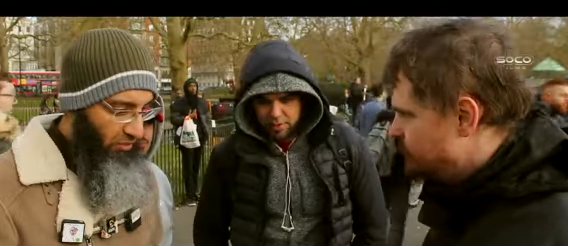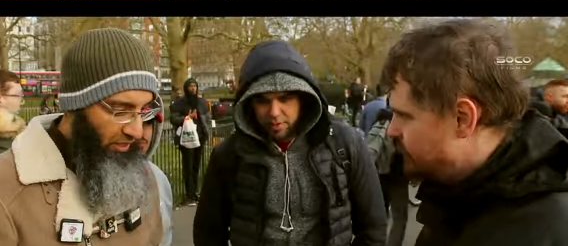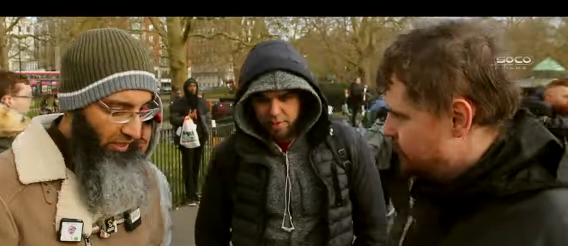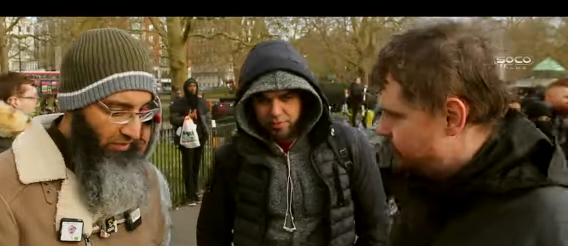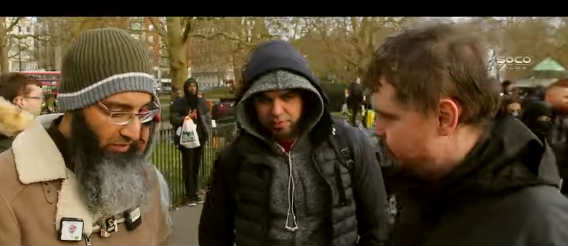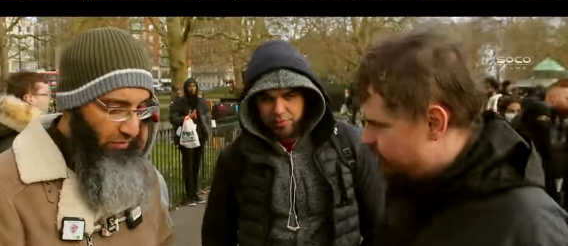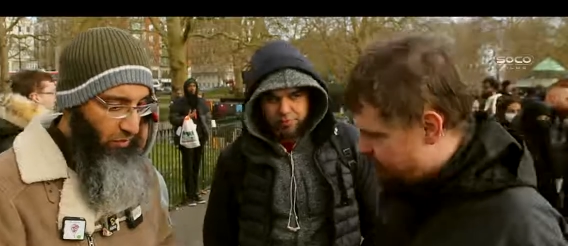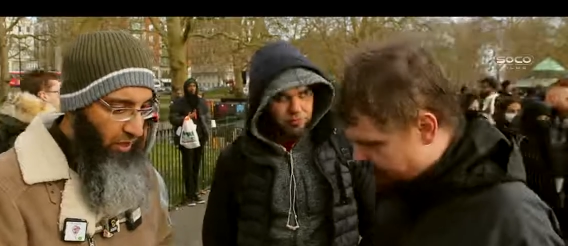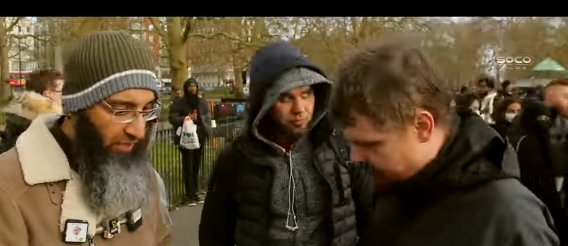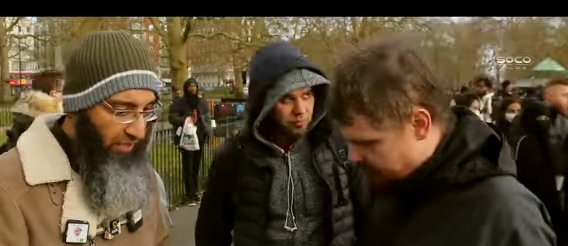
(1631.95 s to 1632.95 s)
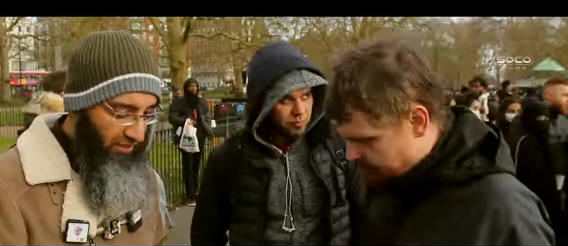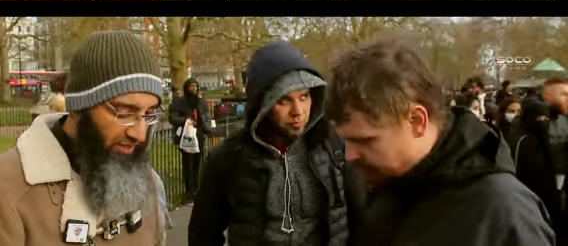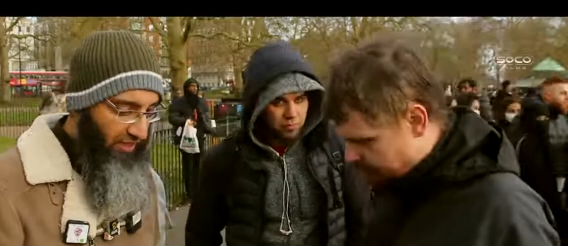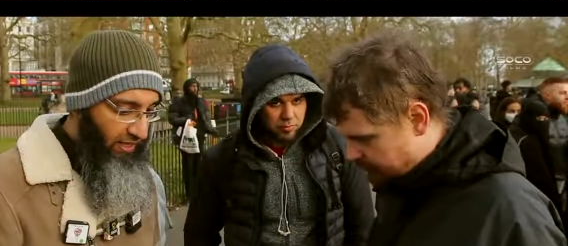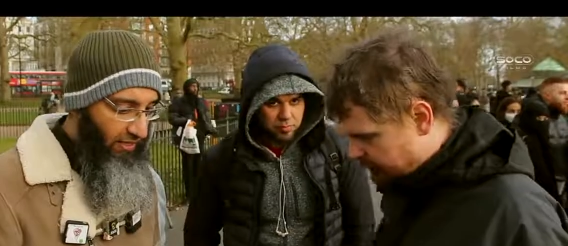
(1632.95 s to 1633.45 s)
Speaker 1: to look at this. Number one, as I
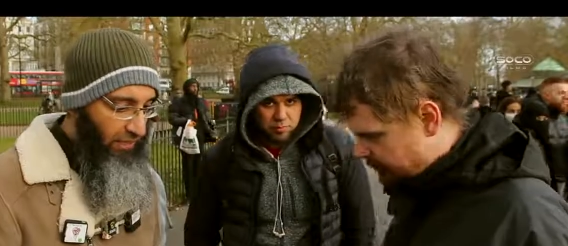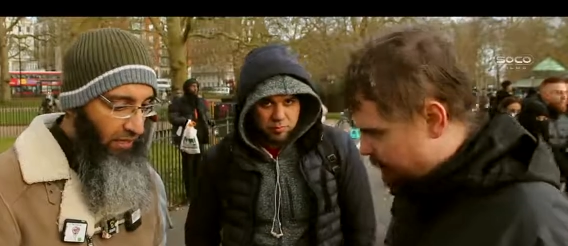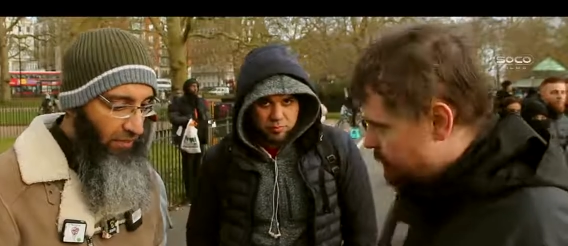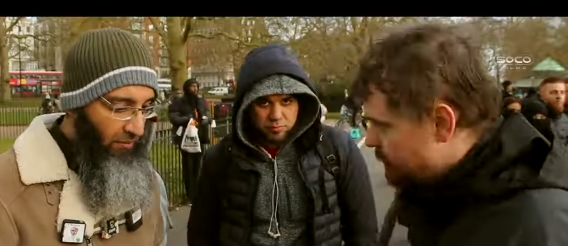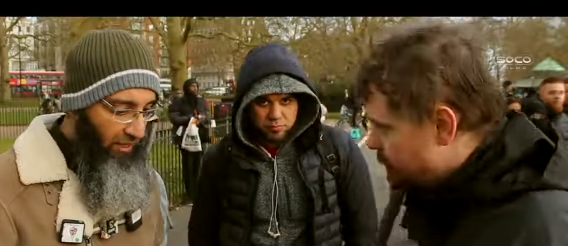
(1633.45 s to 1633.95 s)
said, the